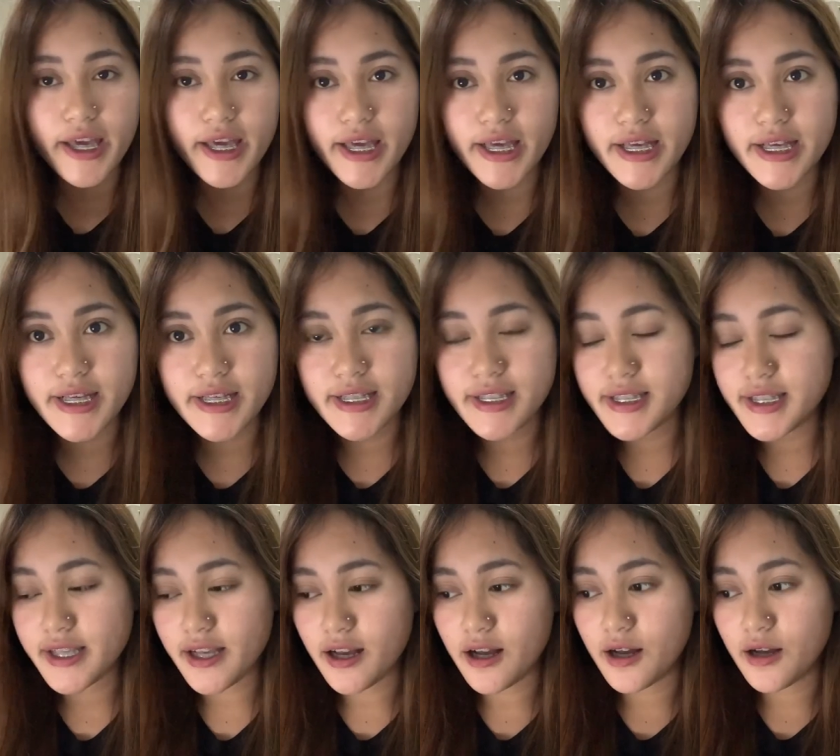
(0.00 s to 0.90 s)
is,
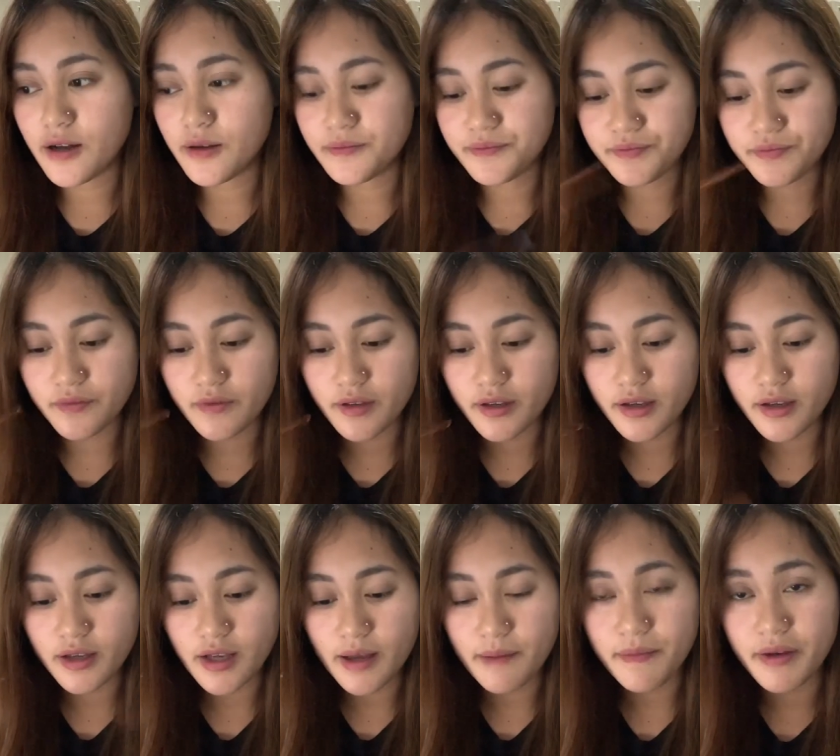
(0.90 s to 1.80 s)
I'm
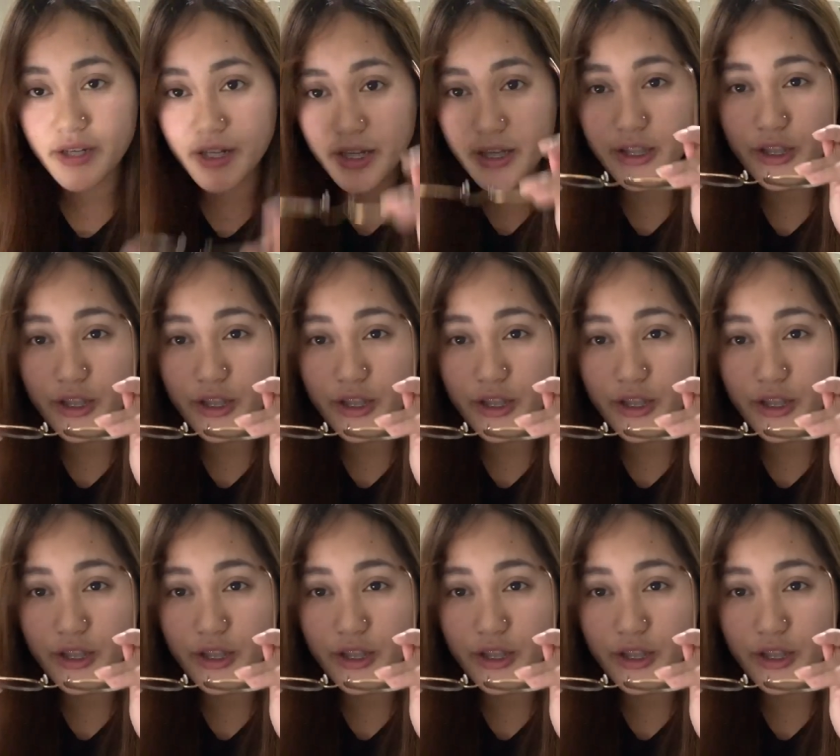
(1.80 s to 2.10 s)
gonna